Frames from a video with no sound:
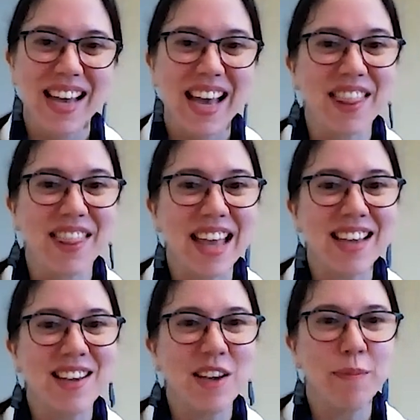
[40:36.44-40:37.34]
And
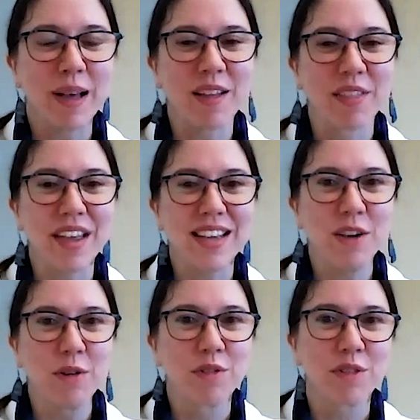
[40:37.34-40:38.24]
thank you, Bill. Thank
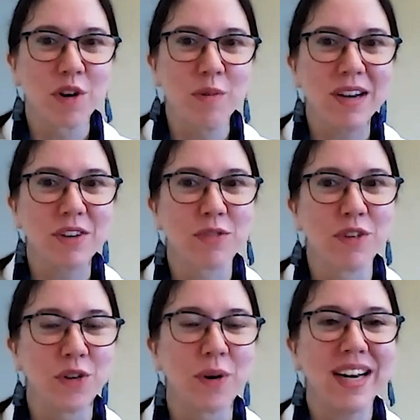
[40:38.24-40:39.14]
you so much for
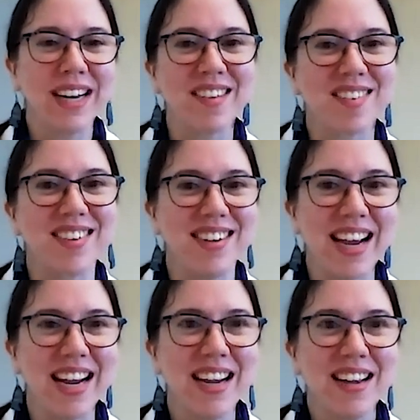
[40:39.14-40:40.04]
joining us
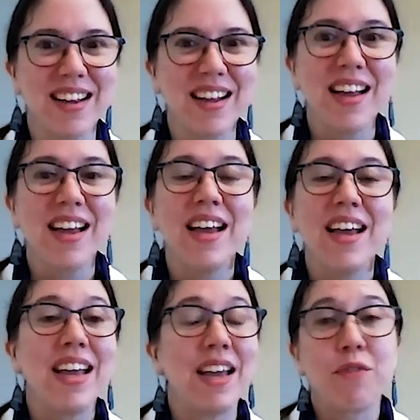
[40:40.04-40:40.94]
today.
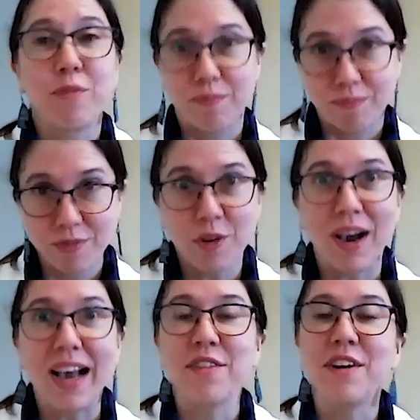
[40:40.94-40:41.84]
If you
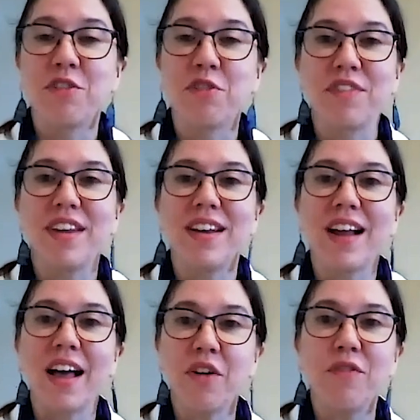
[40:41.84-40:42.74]
guys are interested in
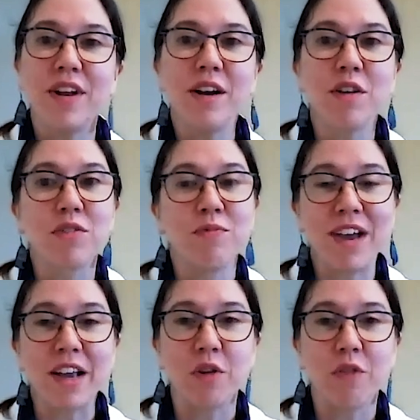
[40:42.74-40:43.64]
other videos from
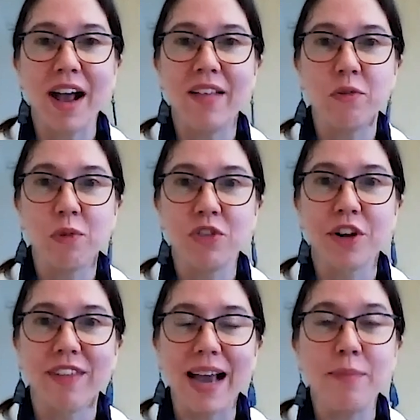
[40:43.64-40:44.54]
Vancouver Island
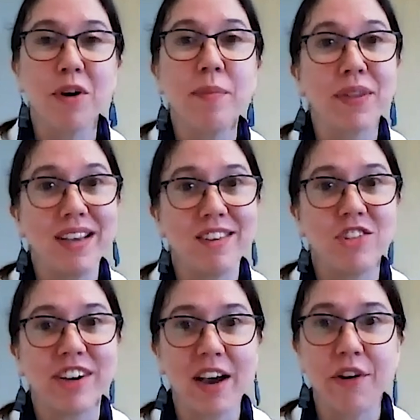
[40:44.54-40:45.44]
Regional Library, please
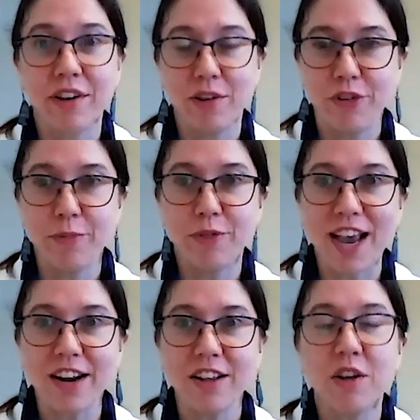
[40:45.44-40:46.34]
check out our YouTube
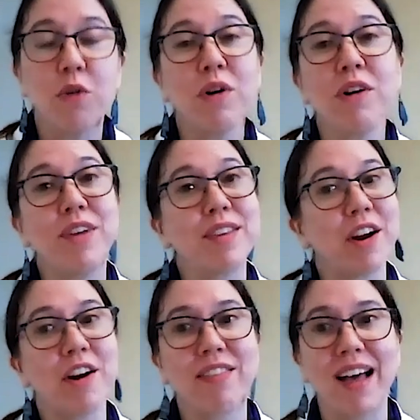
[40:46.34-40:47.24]
channel or visit
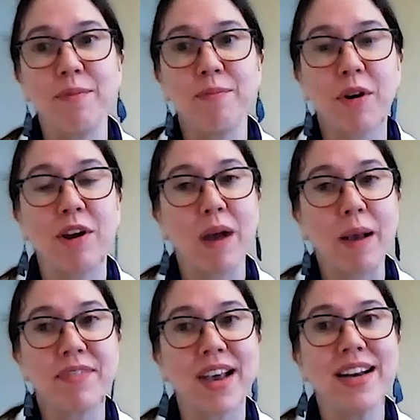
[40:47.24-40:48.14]
our library
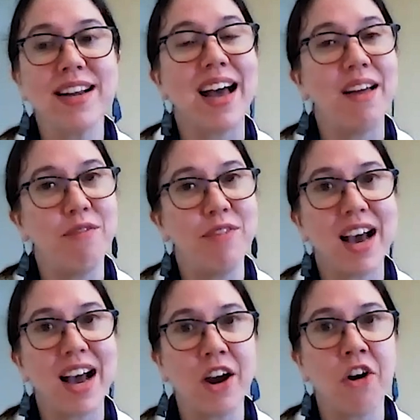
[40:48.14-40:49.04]
website at
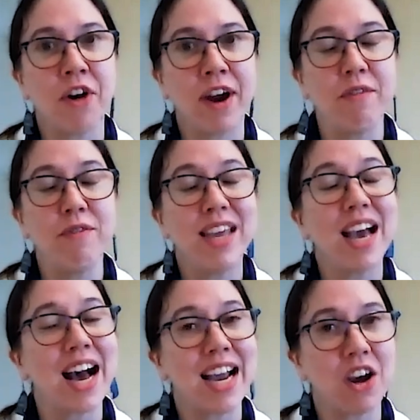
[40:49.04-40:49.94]

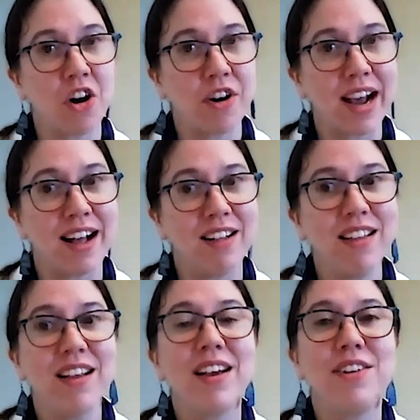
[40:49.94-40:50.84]

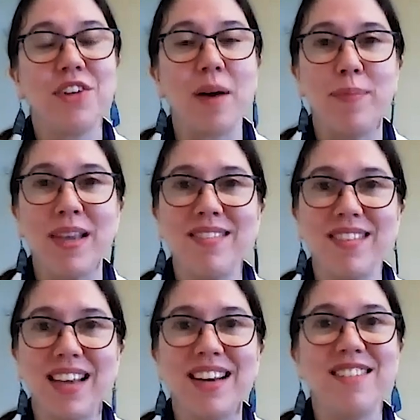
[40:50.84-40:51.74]

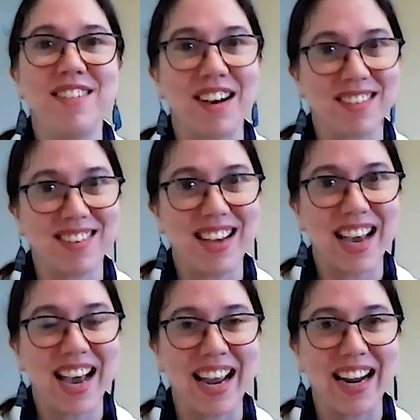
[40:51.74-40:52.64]

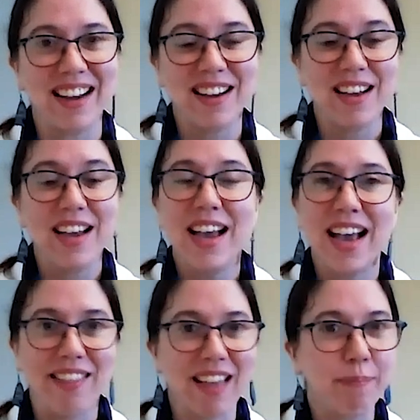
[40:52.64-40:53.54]
virl.bc.ca.
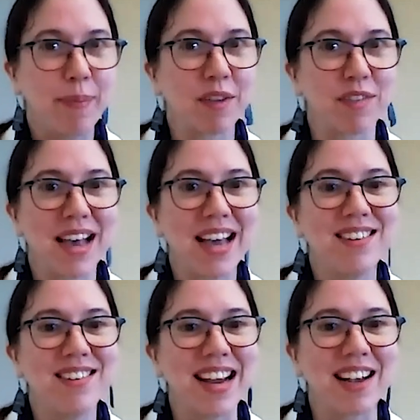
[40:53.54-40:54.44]
And like Bill said,
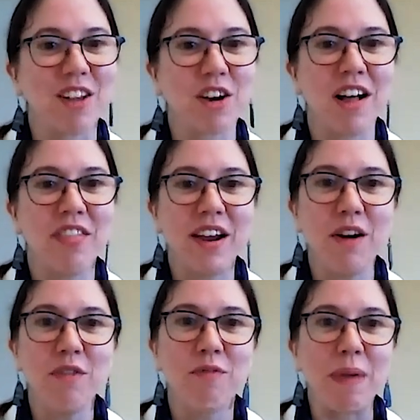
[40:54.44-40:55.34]
take a look on
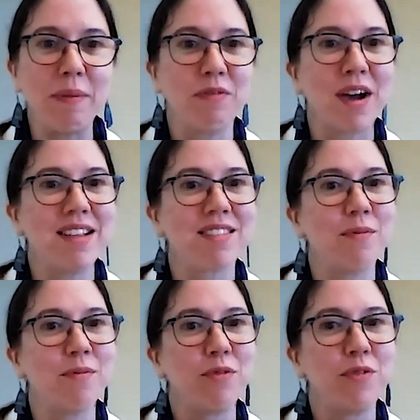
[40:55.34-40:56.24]
there, maybe find
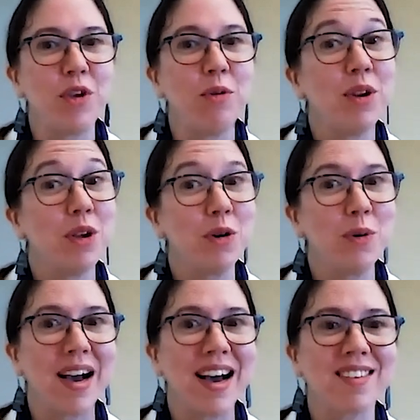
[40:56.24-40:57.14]
some few new
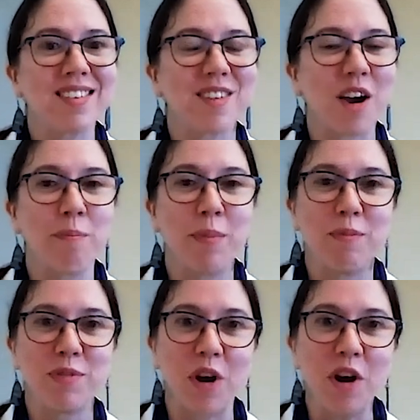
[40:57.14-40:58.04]
uh, star,
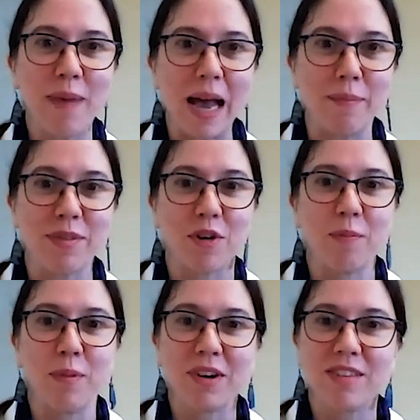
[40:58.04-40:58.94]
star maps or
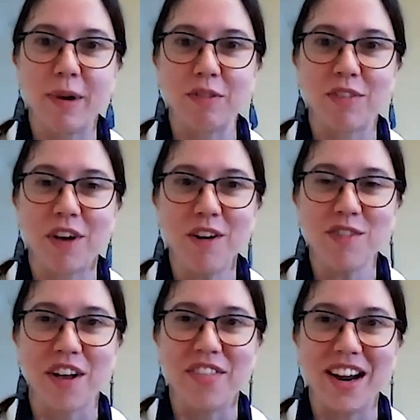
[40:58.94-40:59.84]
books about stars
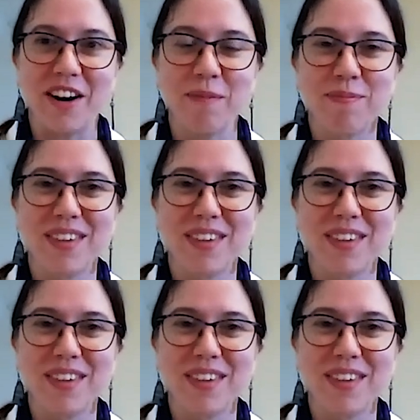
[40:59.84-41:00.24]
on there.